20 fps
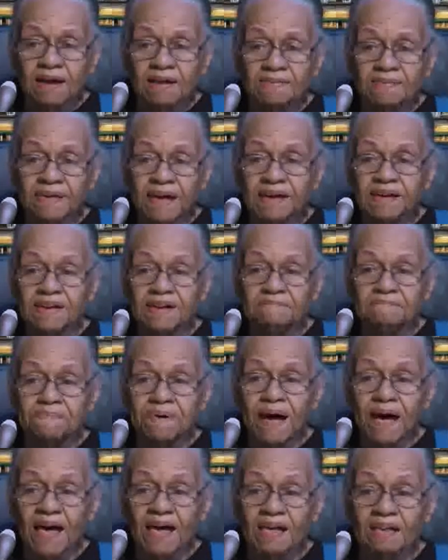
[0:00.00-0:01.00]
they get
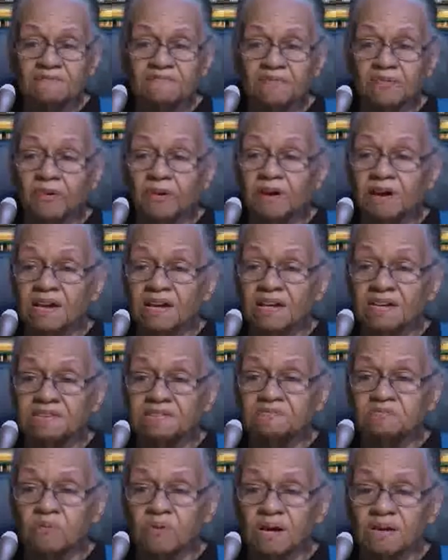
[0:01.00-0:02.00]
paid for
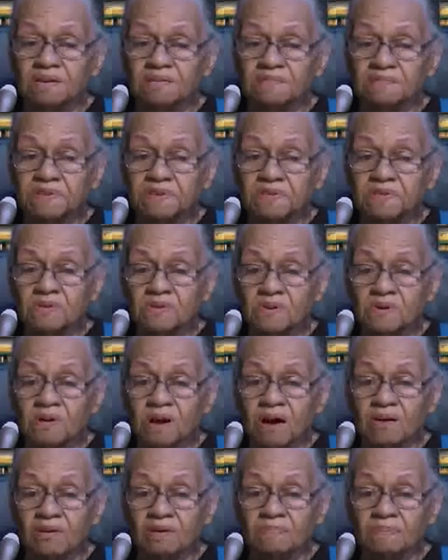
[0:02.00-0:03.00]
each one of you who
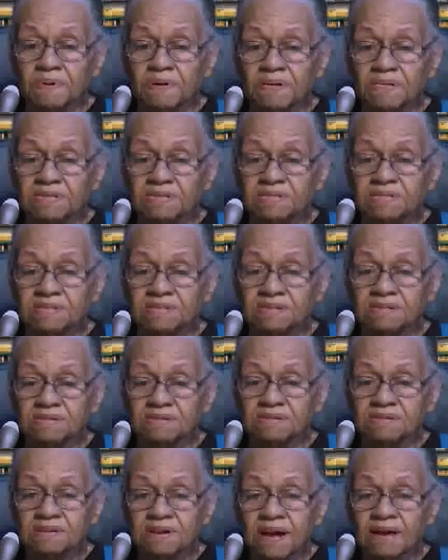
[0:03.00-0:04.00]
go to prison?
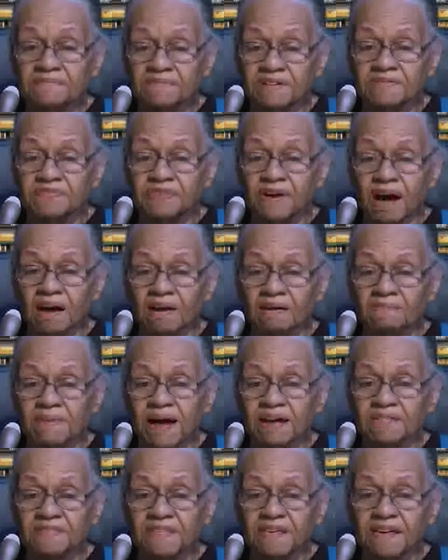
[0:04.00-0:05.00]
Have you thought
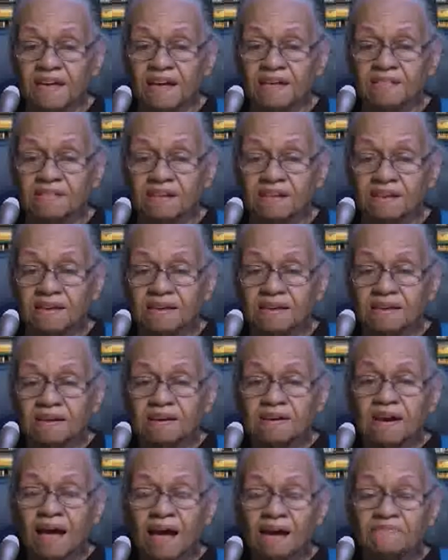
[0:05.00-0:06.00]
about that?
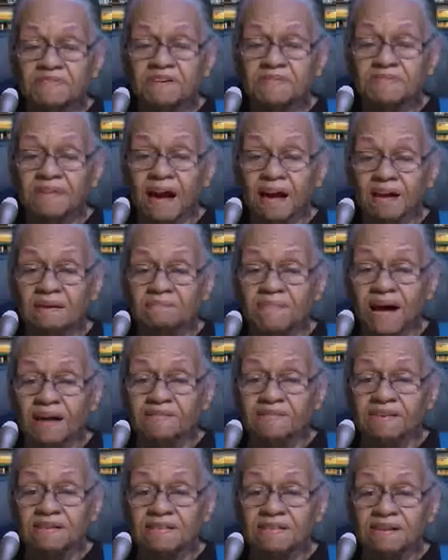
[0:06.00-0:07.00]
Have you thought
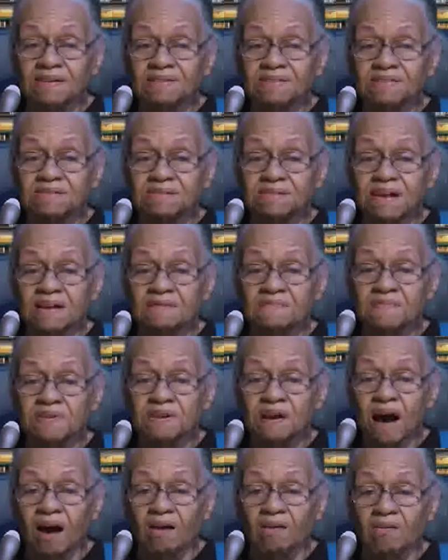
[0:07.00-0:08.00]
about that that's
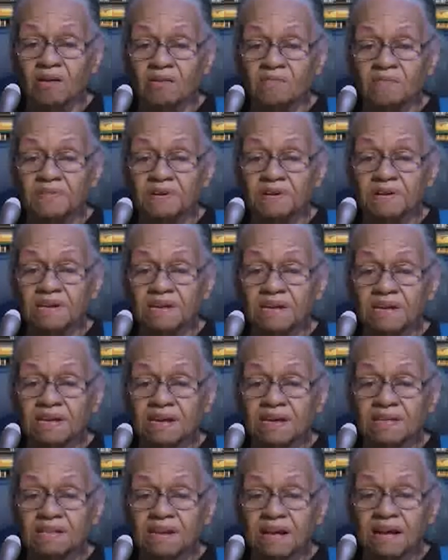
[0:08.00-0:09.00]
slavery all over
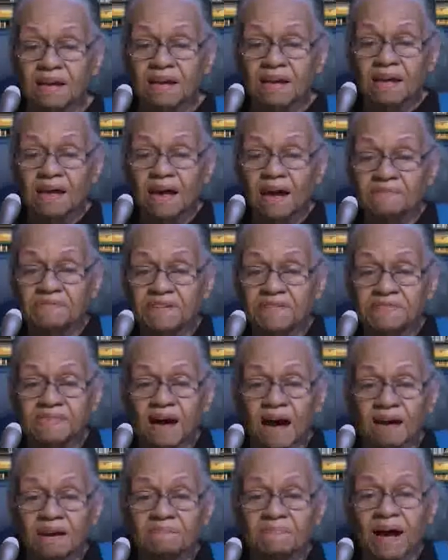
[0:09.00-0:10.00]
again? Have you
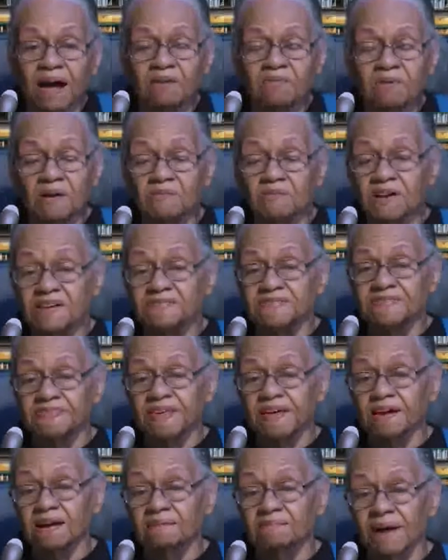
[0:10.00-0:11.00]
thought about when we
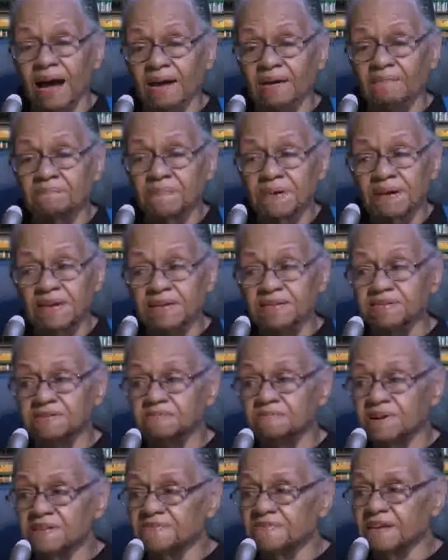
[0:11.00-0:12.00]
think about a beast,
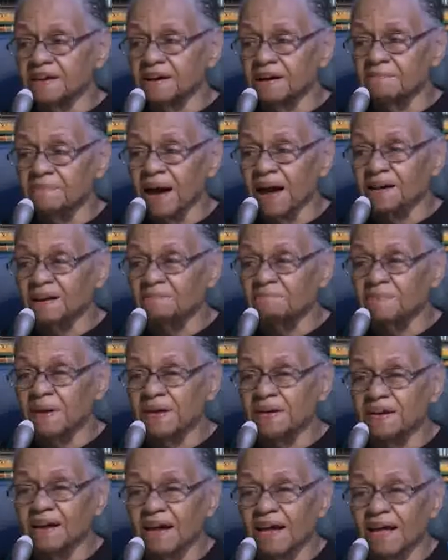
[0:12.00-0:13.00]
we think about a
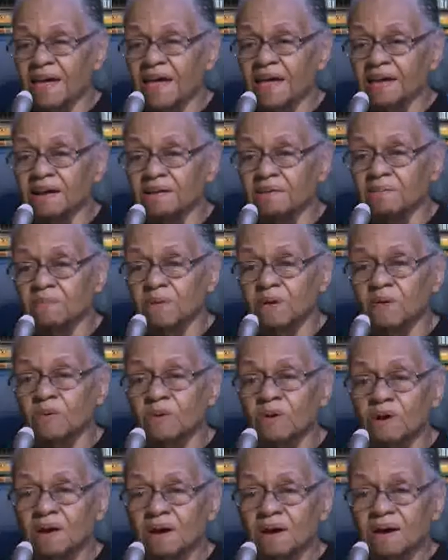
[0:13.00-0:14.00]
big animal.
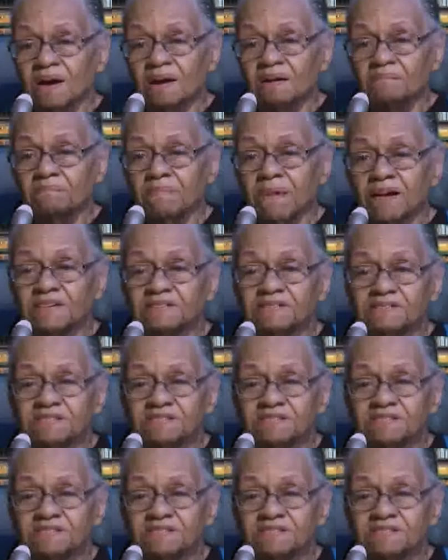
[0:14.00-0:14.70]
But